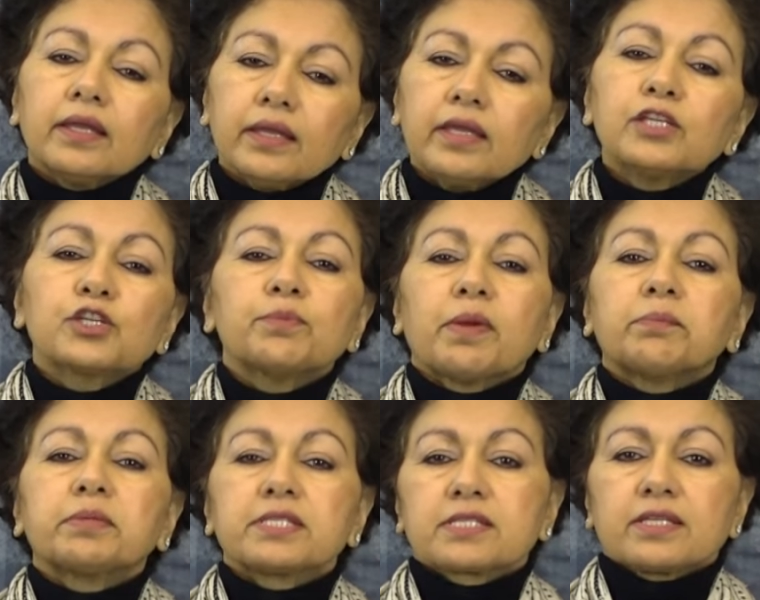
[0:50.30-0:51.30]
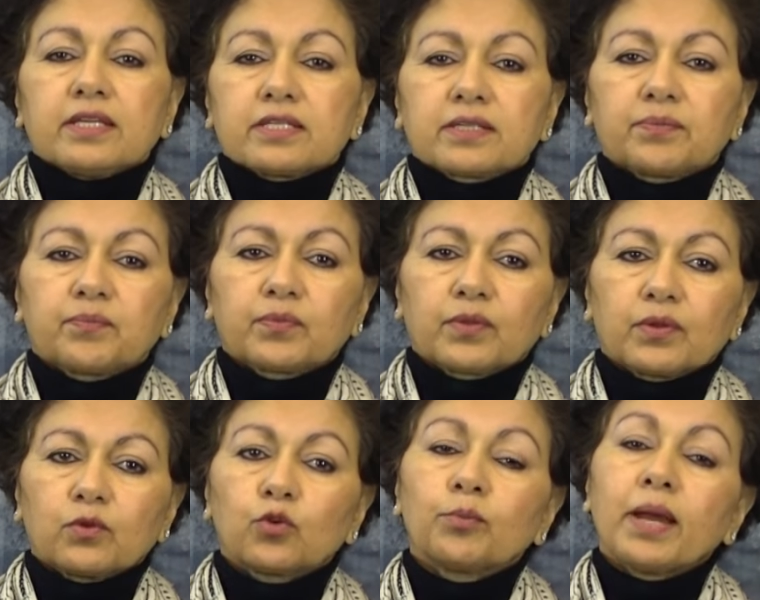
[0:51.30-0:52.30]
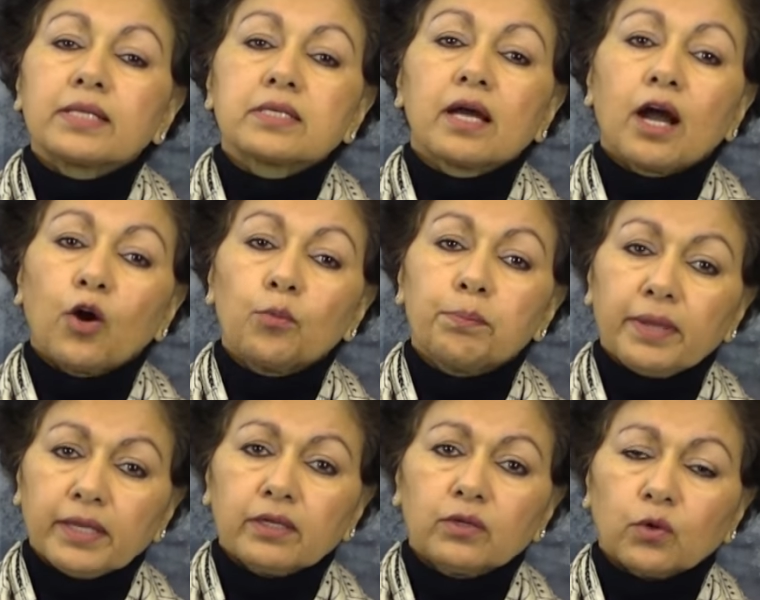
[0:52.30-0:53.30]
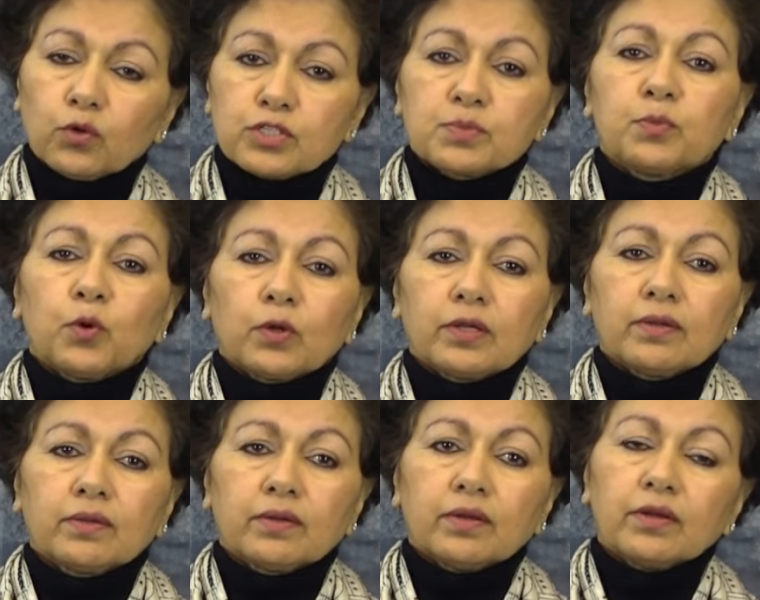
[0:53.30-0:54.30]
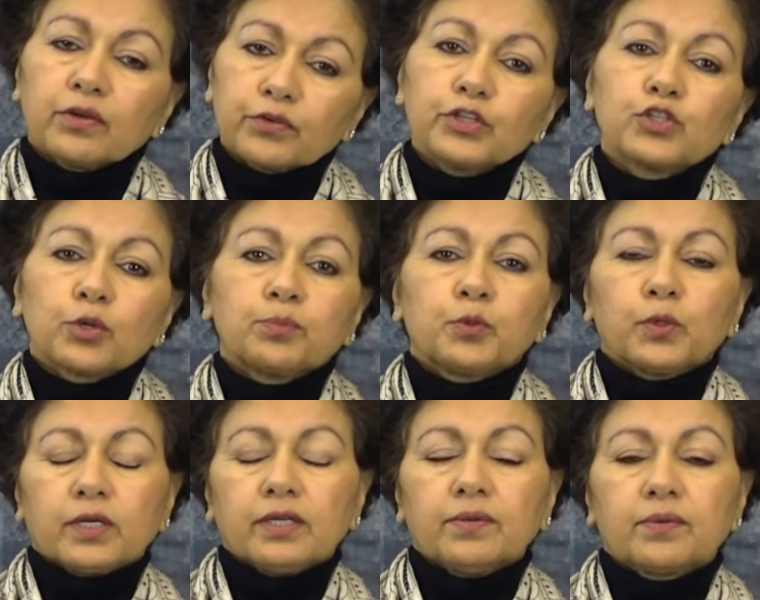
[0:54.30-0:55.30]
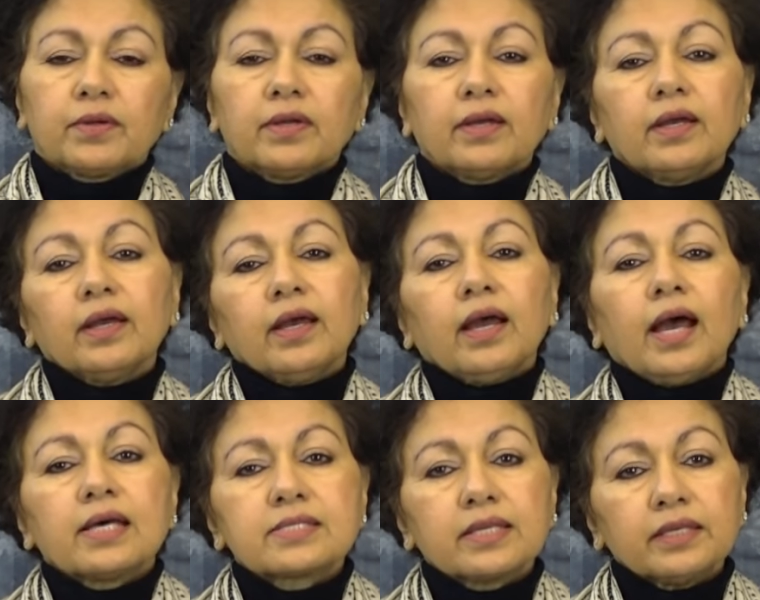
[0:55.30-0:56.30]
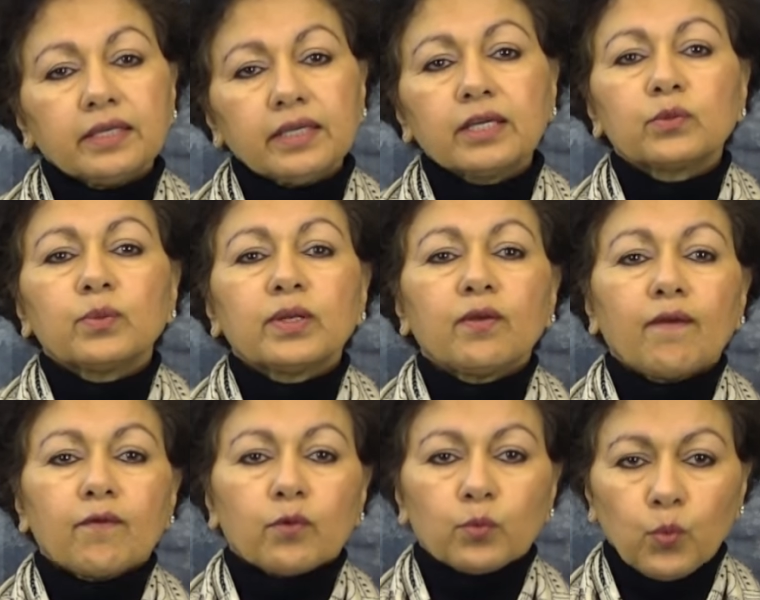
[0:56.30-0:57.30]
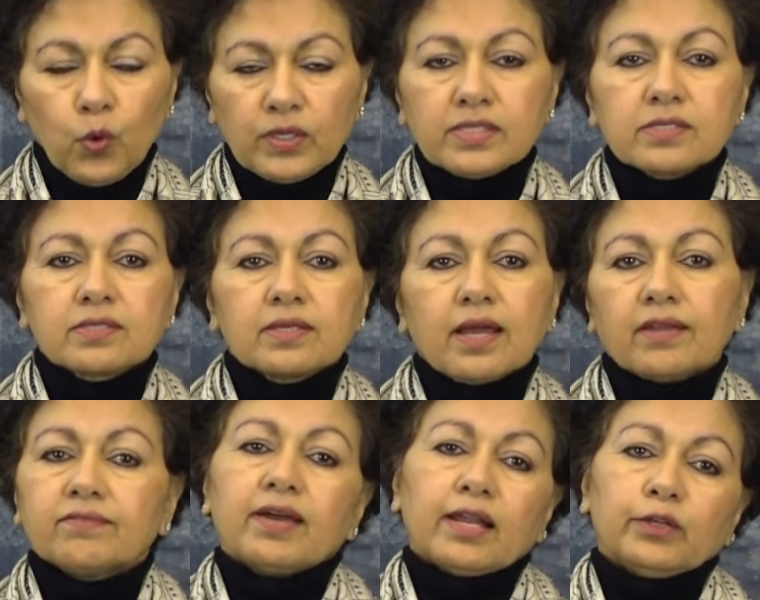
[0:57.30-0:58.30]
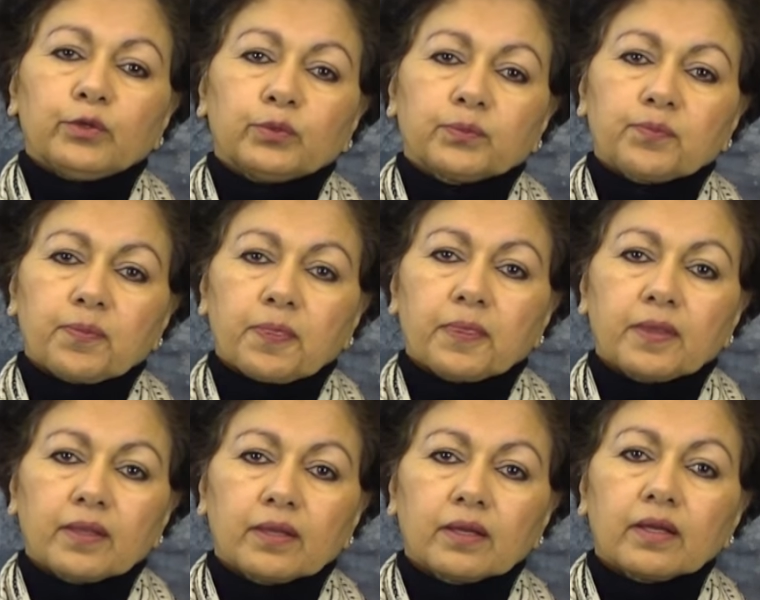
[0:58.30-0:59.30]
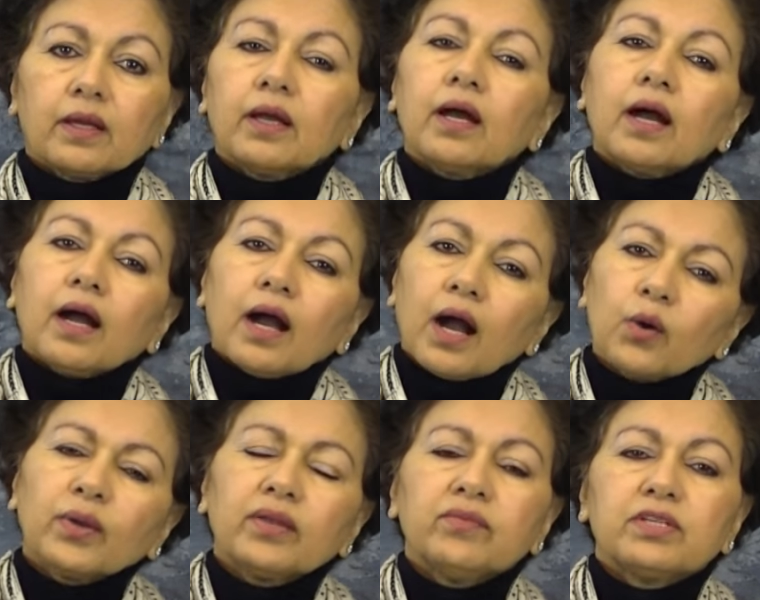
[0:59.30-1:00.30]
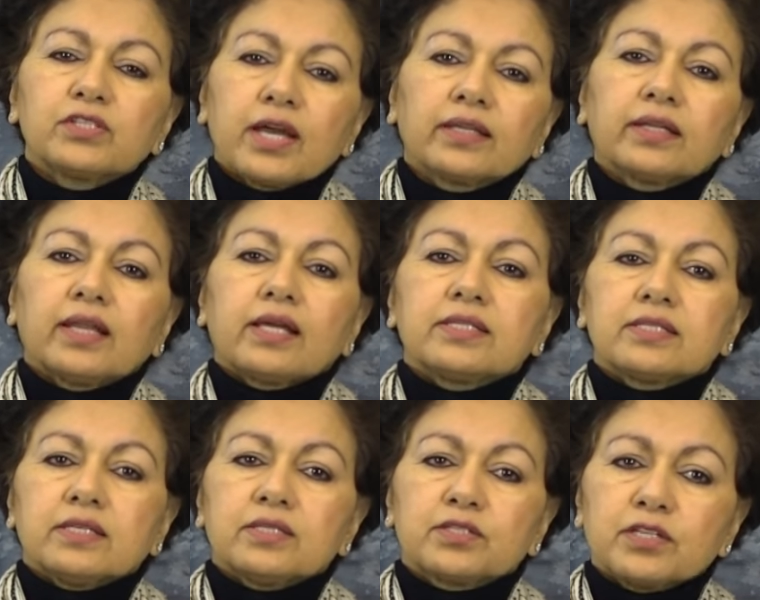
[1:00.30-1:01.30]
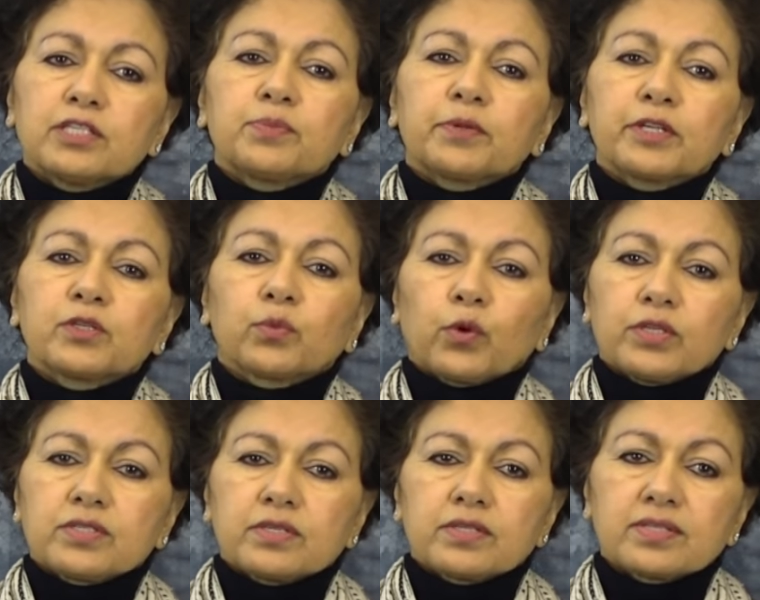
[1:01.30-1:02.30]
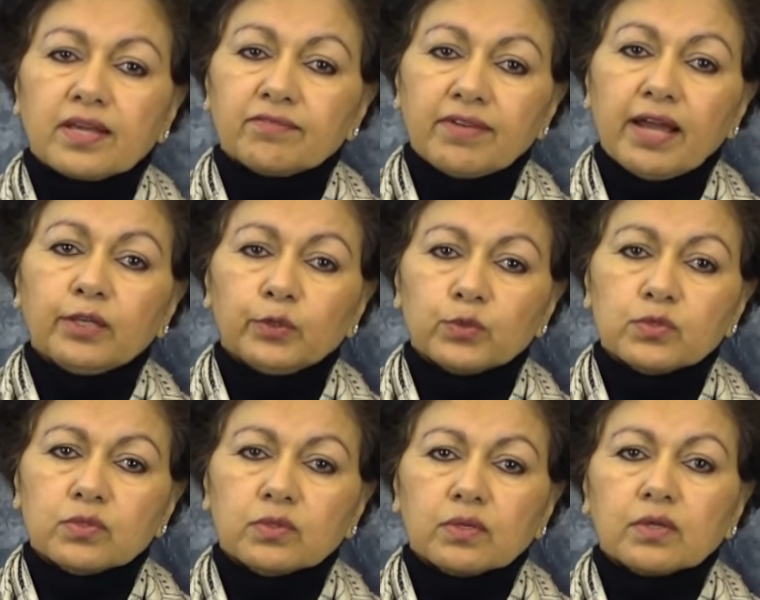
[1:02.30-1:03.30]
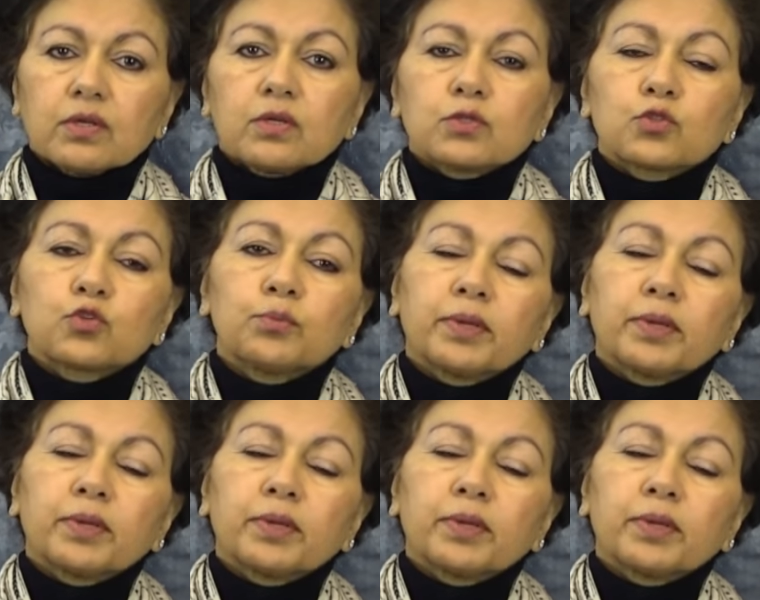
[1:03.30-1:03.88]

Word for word: Each member state, no matter how big or small, rich or poor, has an equal voice and value. How can we channelize these disparate voices and values to